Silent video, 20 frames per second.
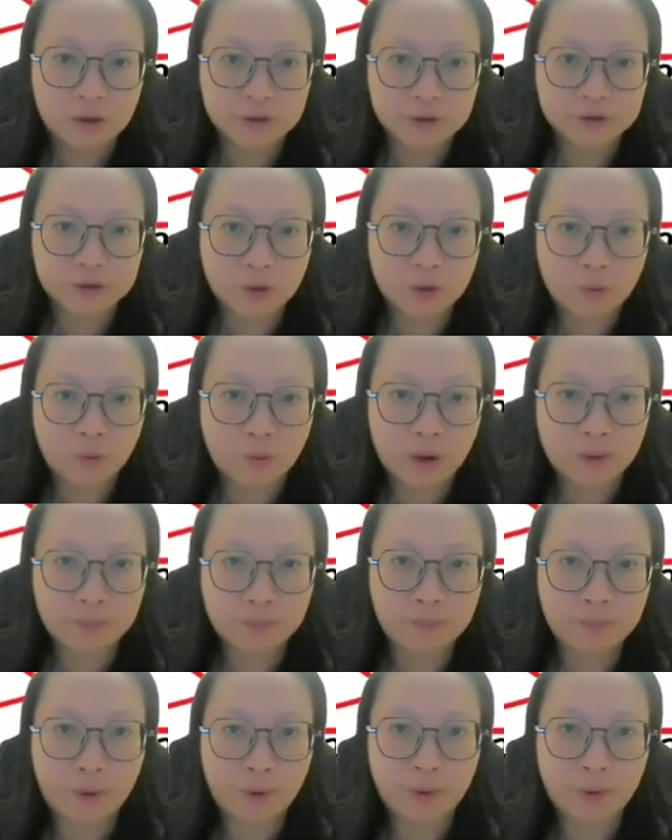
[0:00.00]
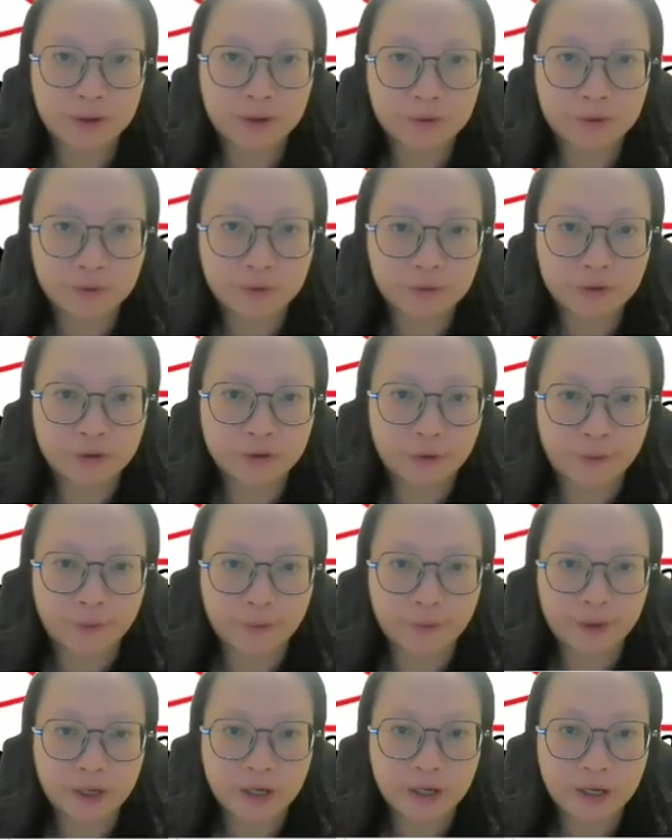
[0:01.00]
So
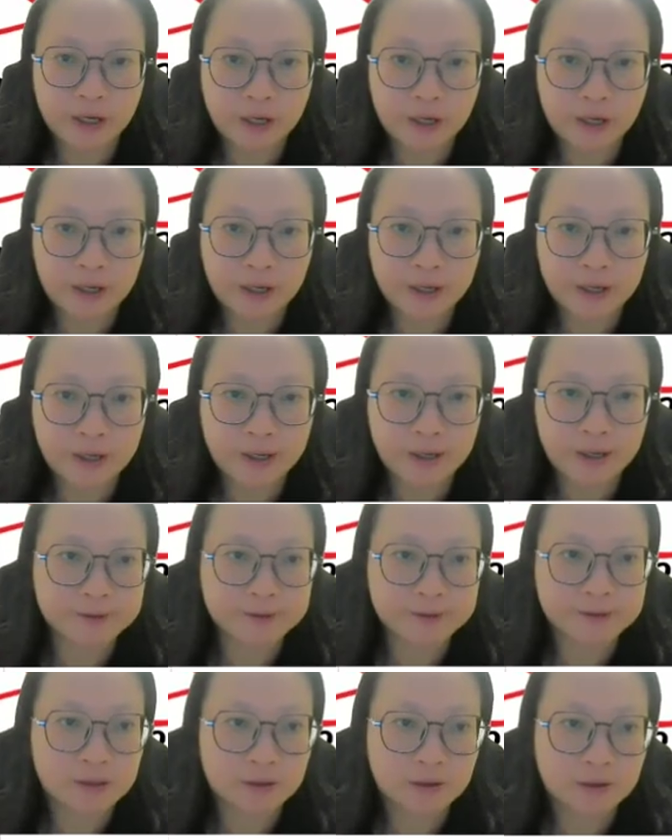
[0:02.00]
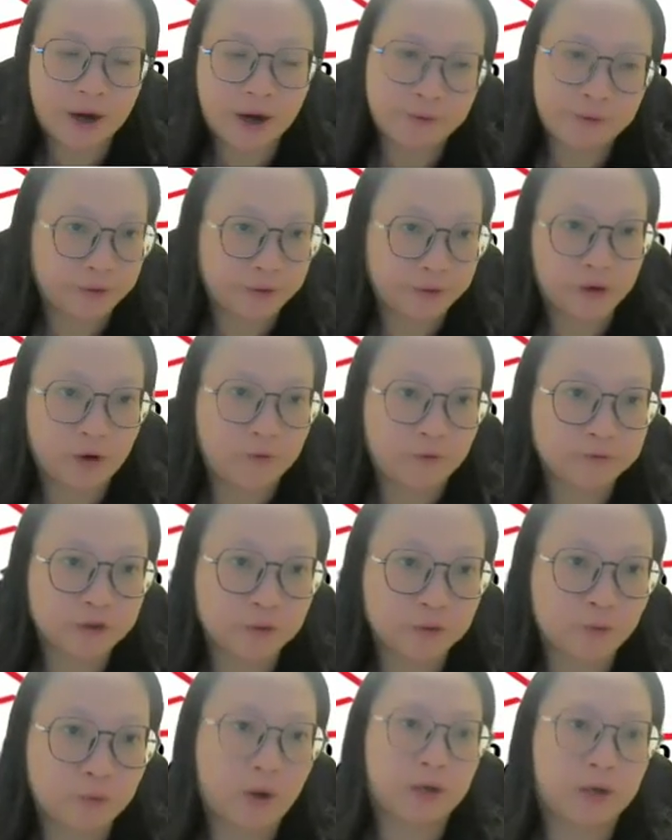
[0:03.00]
1.3 is, I round it off
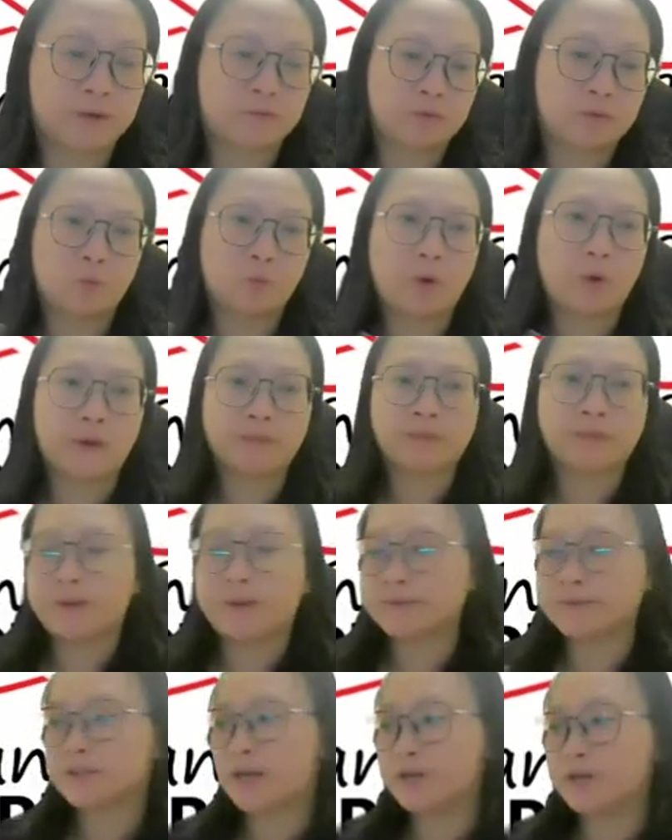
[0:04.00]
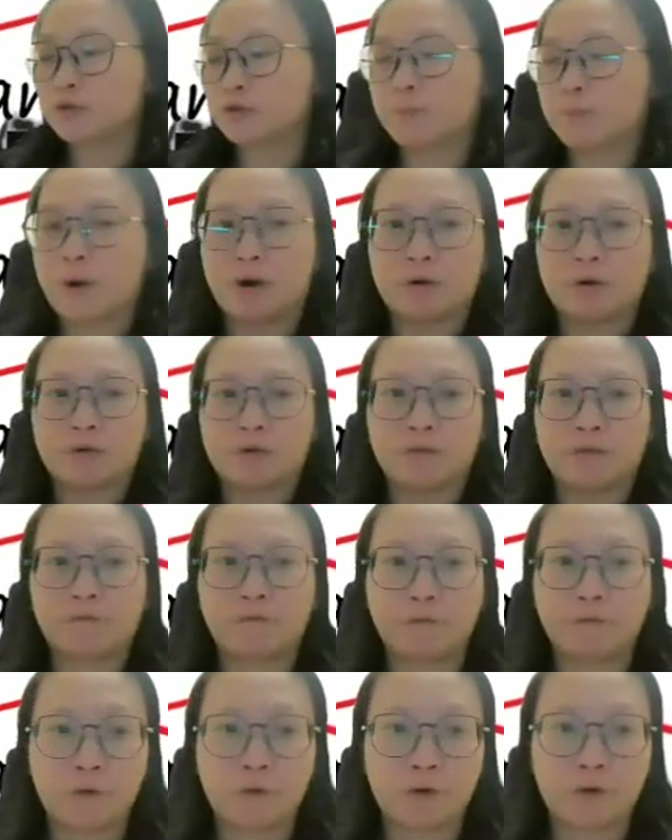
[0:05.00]
to 1. 1 times 10 to the power of
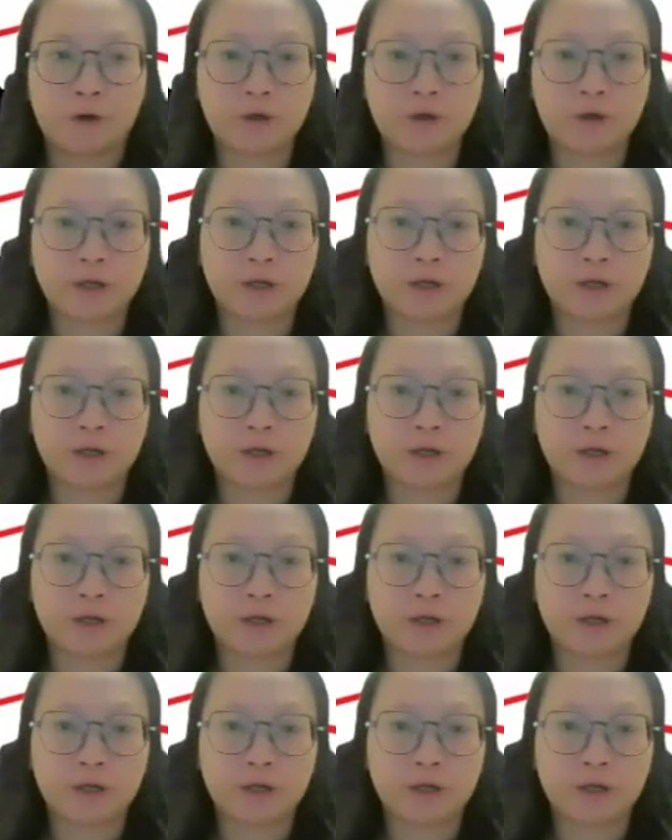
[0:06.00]
4